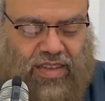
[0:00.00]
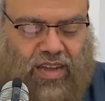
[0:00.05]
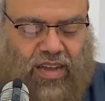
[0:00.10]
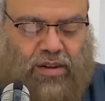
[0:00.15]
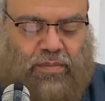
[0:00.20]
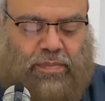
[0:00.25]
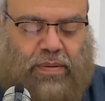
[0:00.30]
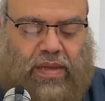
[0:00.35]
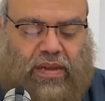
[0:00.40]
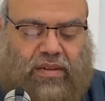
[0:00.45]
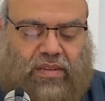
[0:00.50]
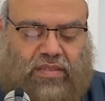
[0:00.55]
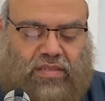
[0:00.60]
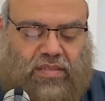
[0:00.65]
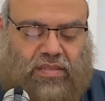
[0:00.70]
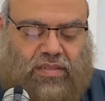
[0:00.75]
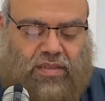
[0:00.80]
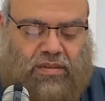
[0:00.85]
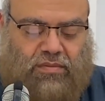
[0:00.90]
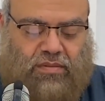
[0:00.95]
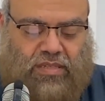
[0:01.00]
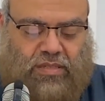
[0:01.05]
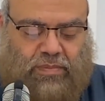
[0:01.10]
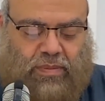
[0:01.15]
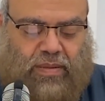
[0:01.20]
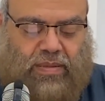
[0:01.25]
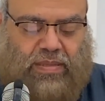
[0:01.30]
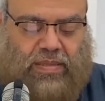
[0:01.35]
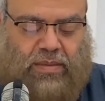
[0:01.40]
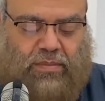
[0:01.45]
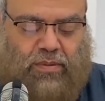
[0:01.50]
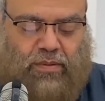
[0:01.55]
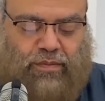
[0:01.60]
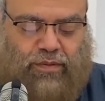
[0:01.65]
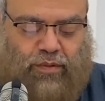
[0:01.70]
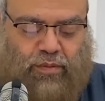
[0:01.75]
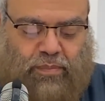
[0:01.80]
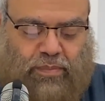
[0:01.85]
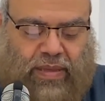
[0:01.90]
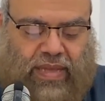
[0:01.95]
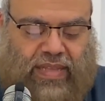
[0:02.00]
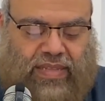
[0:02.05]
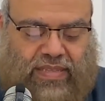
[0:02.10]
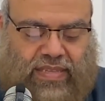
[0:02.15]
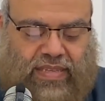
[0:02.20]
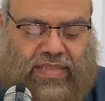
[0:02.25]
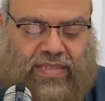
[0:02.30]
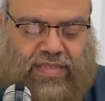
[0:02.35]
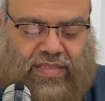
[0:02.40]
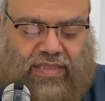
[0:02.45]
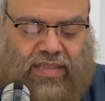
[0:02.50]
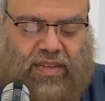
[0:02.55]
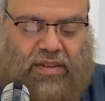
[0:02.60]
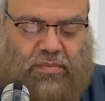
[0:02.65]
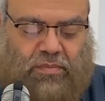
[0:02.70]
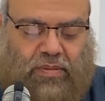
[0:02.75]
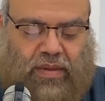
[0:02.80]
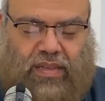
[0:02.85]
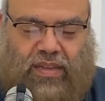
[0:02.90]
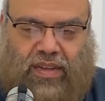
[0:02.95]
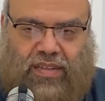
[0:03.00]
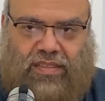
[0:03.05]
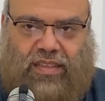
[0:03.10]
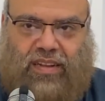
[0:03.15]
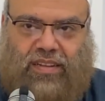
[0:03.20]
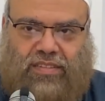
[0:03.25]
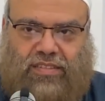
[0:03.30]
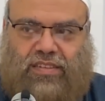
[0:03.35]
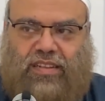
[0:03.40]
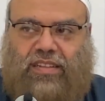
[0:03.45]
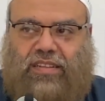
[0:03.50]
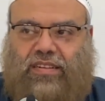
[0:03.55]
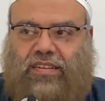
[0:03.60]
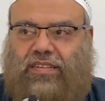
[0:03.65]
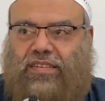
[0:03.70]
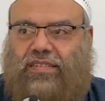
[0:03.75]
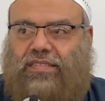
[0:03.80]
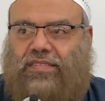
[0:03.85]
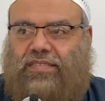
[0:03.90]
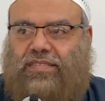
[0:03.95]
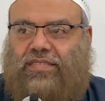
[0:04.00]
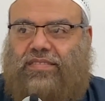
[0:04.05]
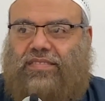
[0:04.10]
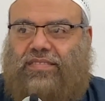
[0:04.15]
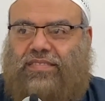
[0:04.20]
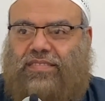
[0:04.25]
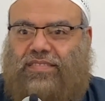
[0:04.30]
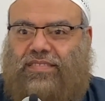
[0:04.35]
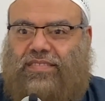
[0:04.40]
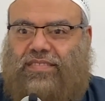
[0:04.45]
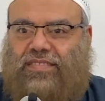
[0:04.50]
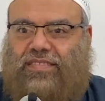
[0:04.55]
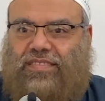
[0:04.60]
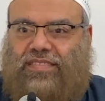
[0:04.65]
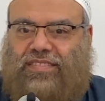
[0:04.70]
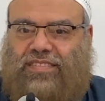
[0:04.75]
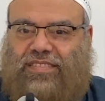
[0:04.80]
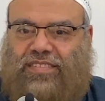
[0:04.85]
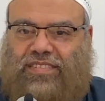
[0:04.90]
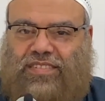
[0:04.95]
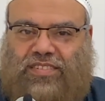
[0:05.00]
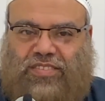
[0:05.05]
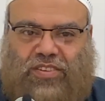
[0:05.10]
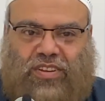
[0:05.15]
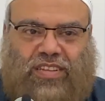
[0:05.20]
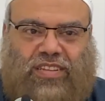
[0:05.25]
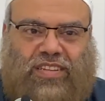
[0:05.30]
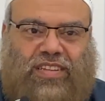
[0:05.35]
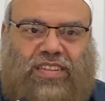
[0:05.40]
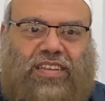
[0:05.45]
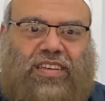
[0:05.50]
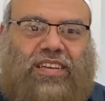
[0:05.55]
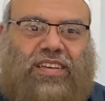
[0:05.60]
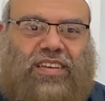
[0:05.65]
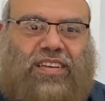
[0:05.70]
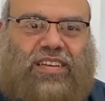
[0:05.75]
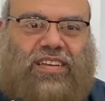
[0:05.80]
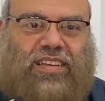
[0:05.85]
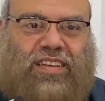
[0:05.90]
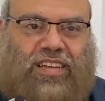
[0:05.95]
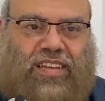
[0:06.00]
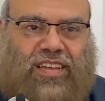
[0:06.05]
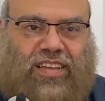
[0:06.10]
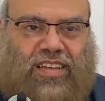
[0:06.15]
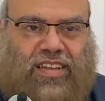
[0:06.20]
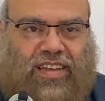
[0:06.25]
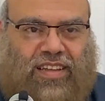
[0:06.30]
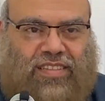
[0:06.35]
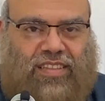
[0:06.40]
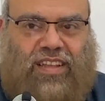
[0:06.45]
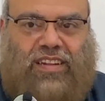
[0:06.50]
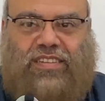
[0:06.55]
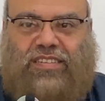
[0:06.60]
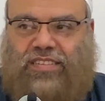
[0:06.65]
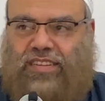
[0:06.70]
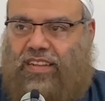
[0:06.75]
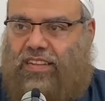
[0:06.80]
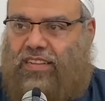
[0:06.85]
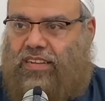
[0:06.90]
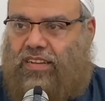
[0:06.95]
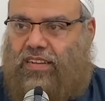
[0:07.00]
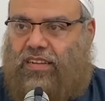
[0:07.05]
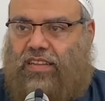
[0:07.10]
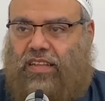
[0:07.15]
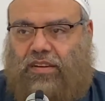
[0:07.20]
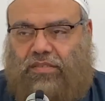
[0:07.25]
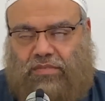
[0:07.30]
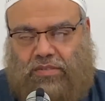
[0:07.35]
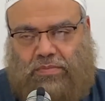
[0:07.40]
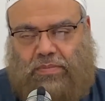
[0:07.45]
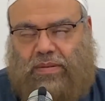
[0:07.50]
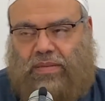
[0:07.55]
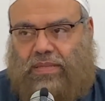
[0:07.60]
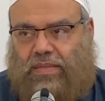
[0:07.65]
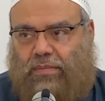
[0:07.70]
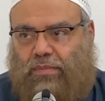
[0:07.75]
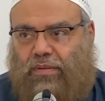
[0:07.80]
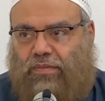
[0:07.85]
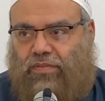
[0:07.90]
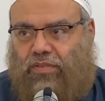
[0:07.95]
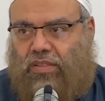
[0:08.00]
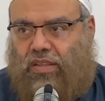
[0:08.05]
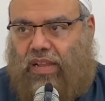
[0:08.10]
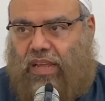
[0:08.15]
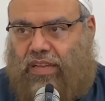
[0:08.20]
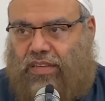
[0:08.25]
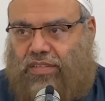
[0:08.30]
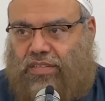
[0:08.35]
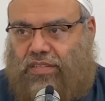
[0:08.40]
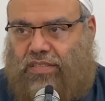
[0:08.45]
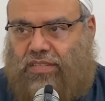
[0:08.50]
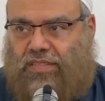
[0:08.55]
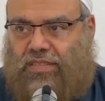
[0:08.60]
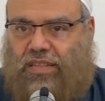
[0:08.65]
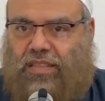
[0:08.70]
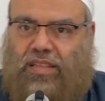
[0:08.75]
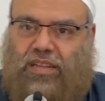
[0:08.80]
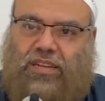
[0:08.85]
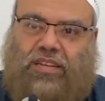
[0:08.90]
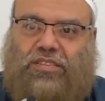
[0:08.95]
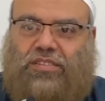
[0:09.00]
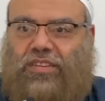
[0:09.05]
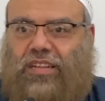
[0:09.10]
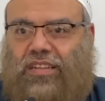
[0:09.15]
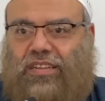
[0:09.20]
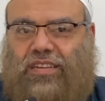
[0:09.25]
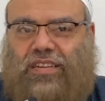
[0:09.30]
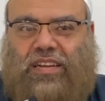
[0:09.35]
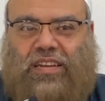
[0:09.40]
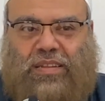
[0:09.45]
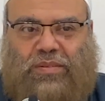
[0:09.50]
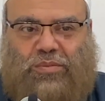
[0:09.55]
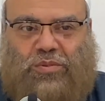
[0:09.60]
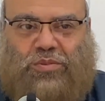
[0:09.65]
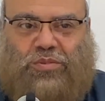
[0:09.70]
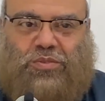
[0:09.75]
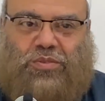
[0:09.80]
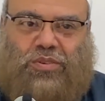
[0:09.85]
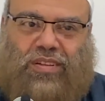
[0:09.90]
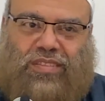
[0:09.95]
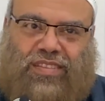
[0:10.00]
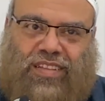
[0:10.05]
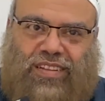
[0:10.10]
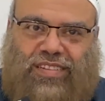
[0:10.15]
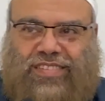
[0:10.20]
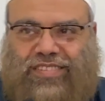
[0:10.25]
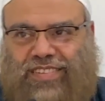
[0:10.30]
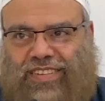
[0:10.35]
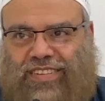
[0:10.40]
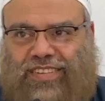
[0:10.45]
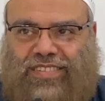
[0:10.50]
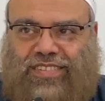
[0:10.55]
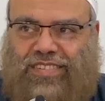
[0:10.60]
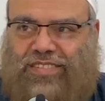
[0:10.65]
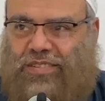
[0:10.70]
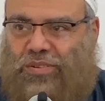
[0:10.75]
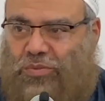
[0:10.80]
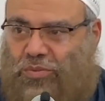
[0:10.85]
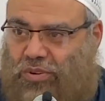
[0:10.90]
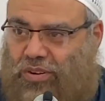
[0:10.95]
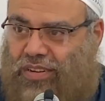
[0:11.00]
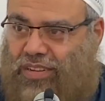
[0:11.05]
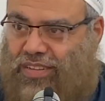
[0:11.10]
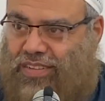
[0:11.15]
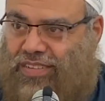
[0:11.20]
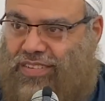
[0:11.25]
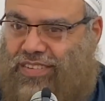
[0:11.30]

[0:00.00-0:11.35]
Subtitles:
are parents responsible for bad deeds done by adult children? Right? Adult children, they're responsible for their actions, and they're not children anymore, so adult children doesn't work.